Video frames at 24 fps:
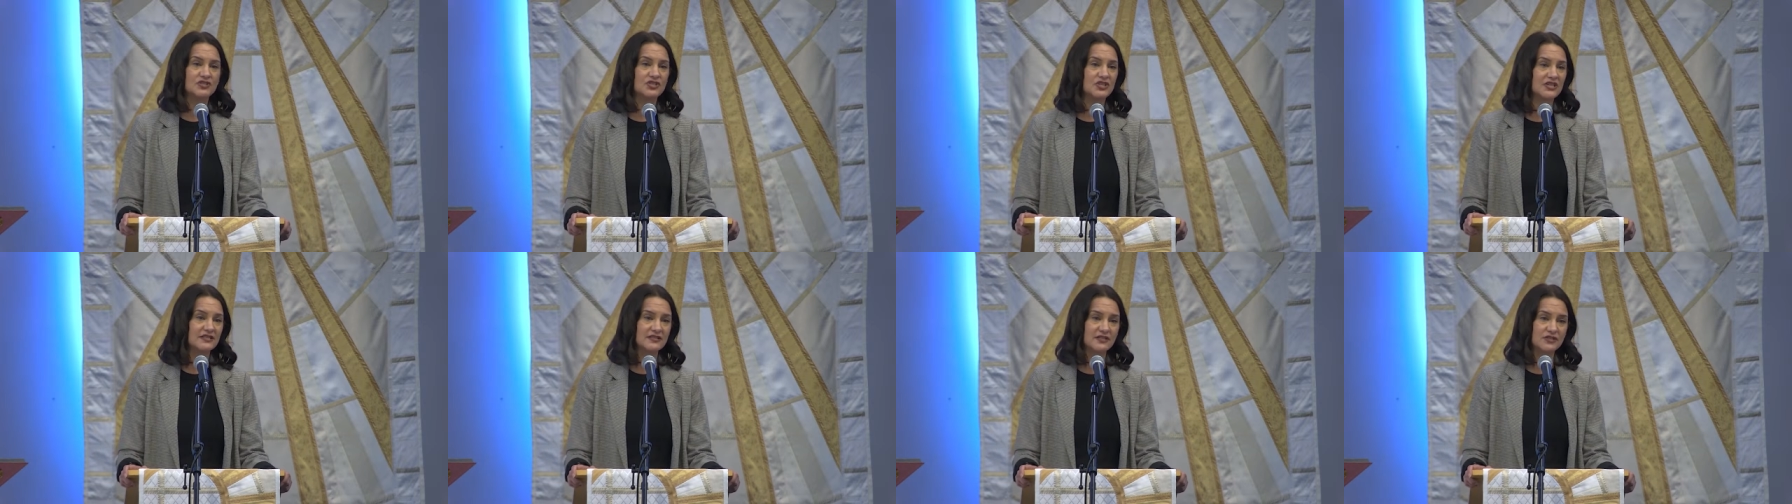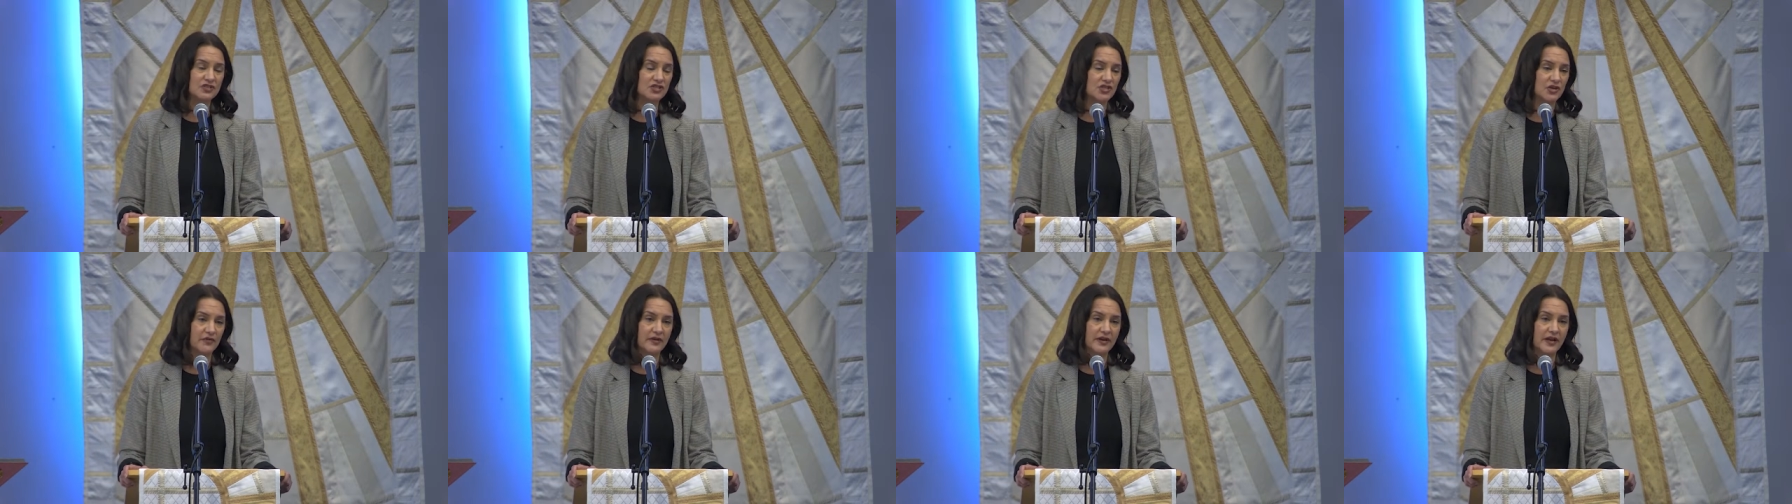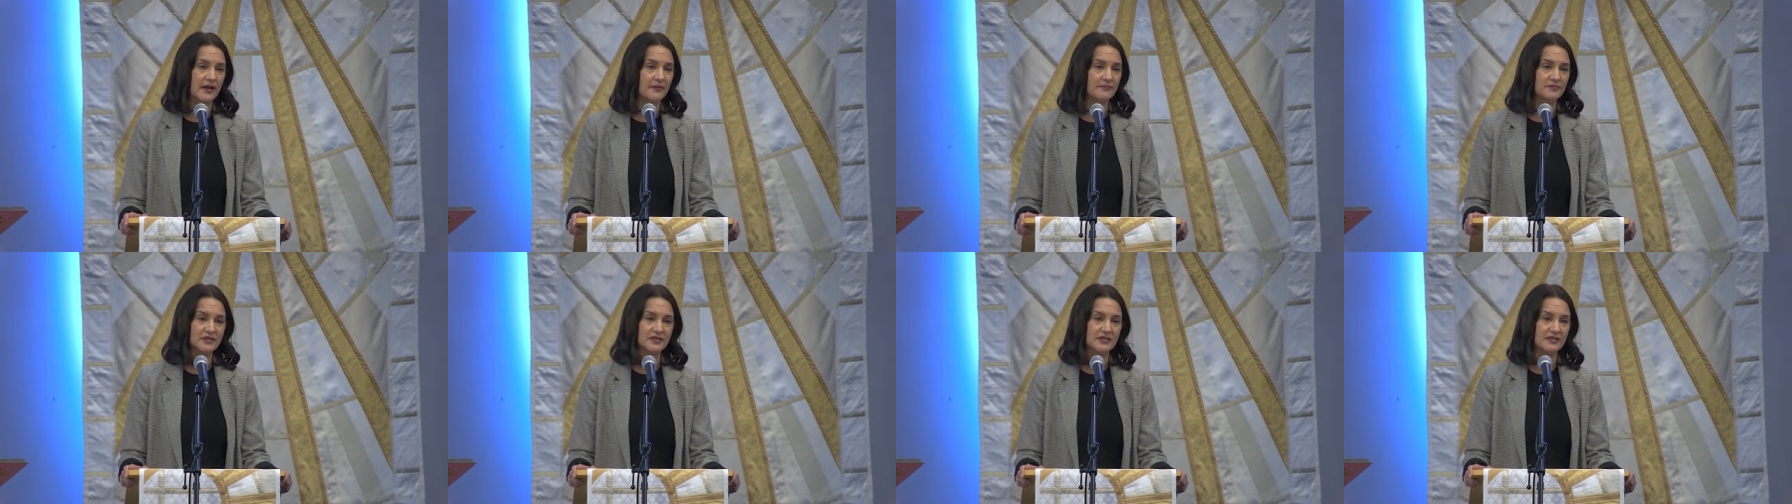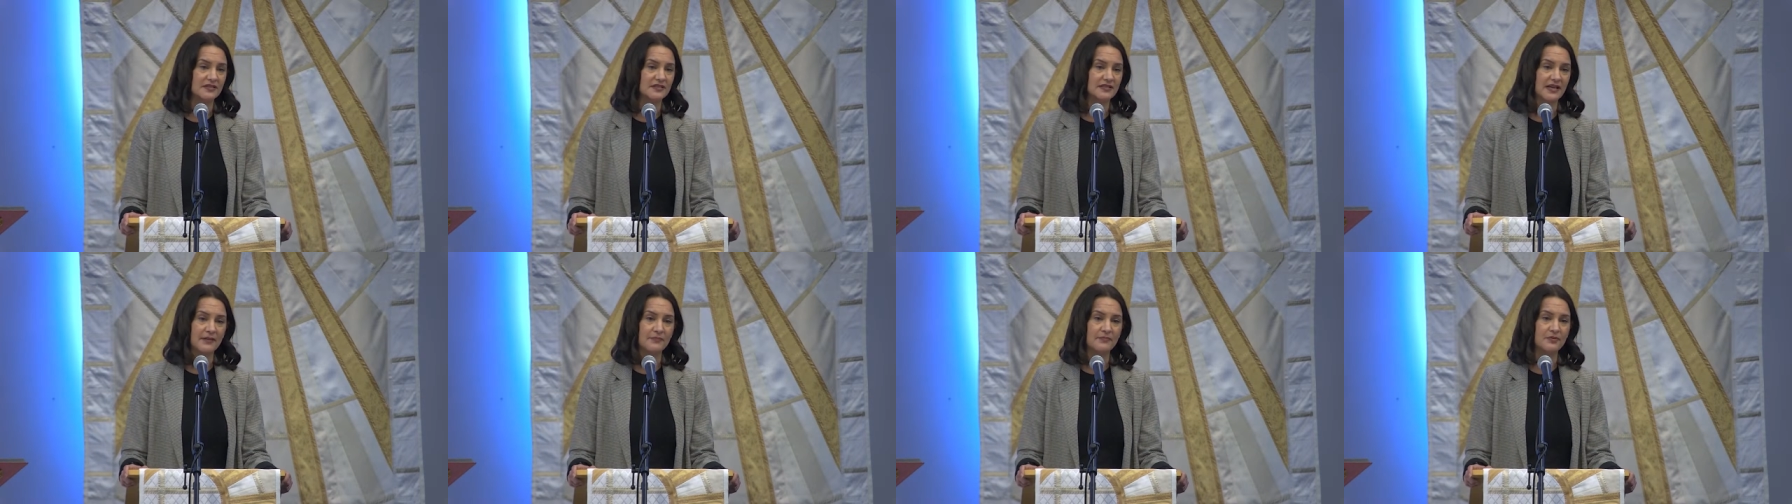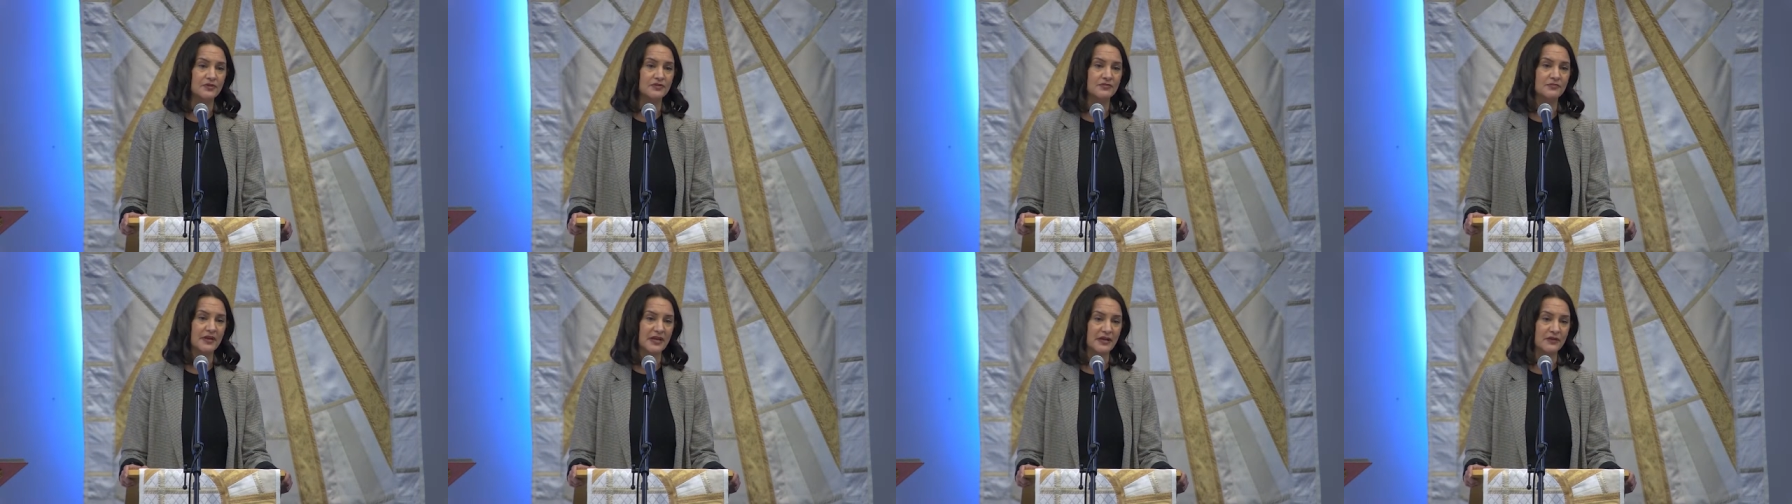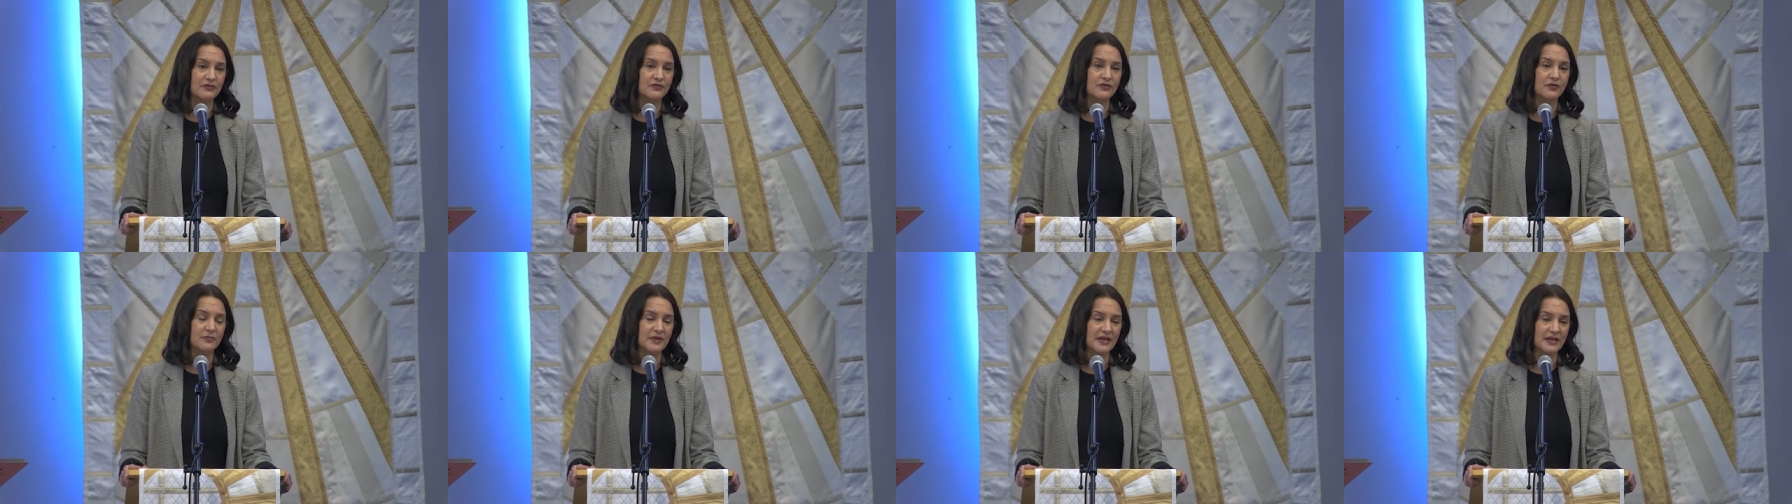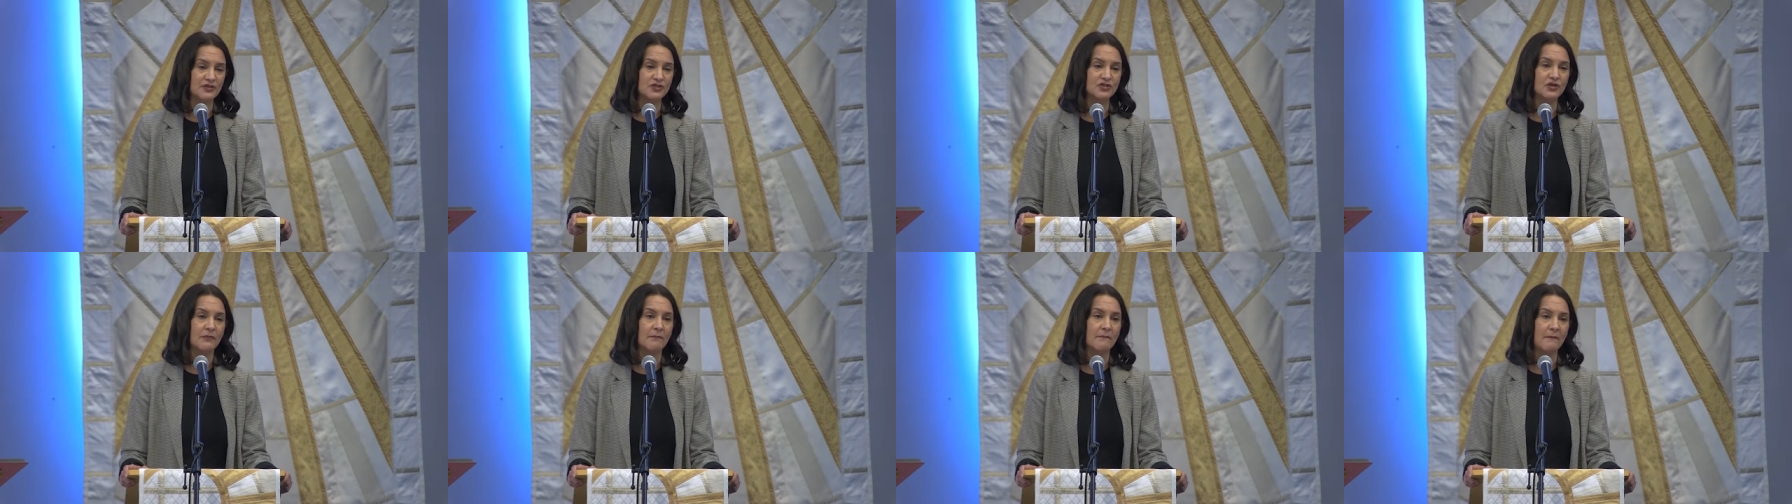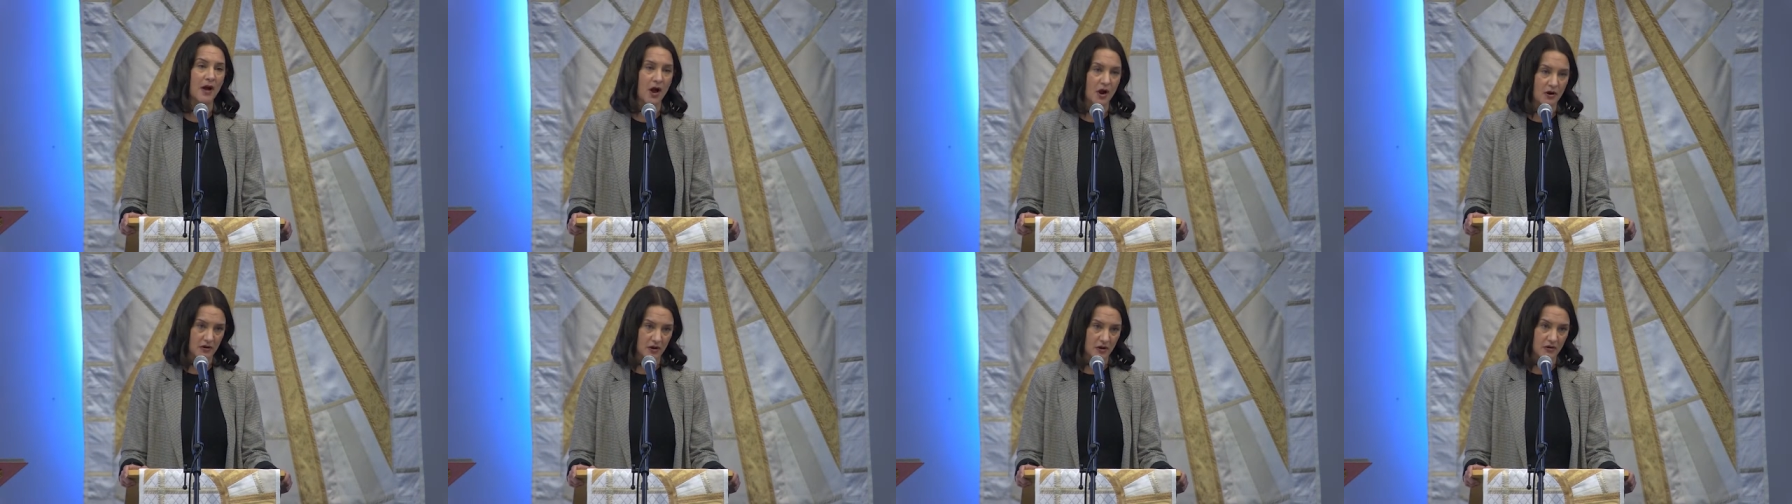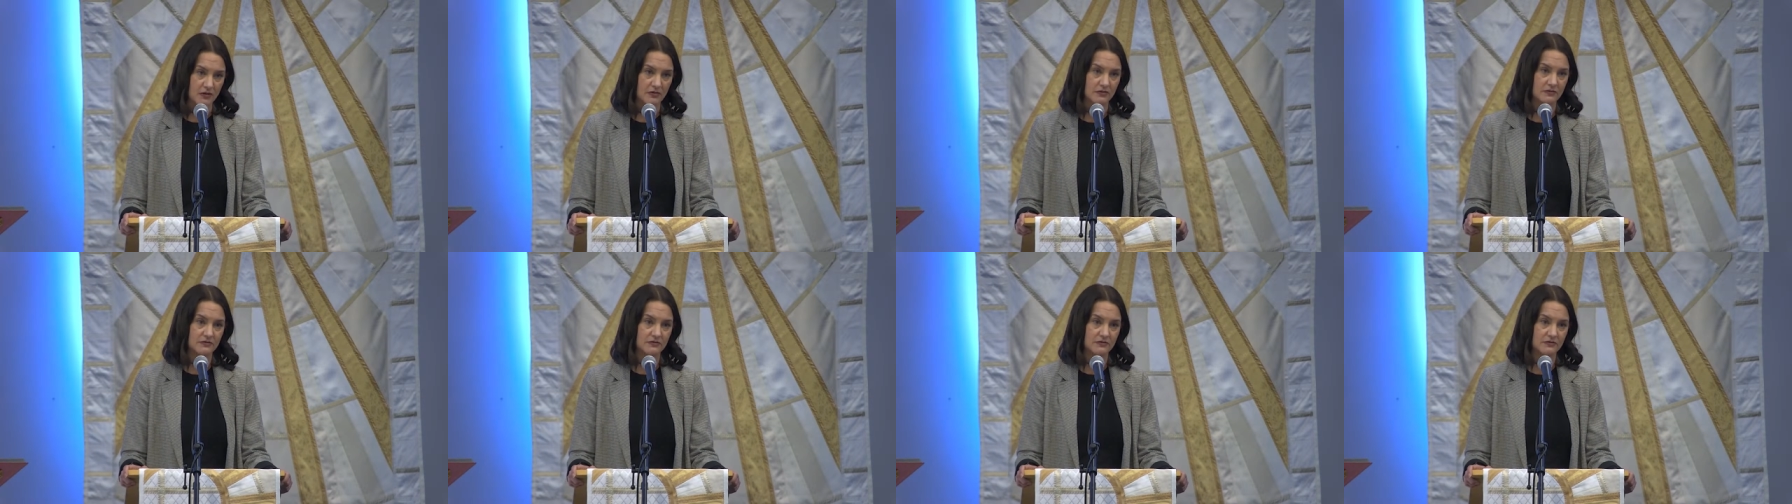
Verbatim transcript: Jesus showing up to the disciples mean for me tomorrow?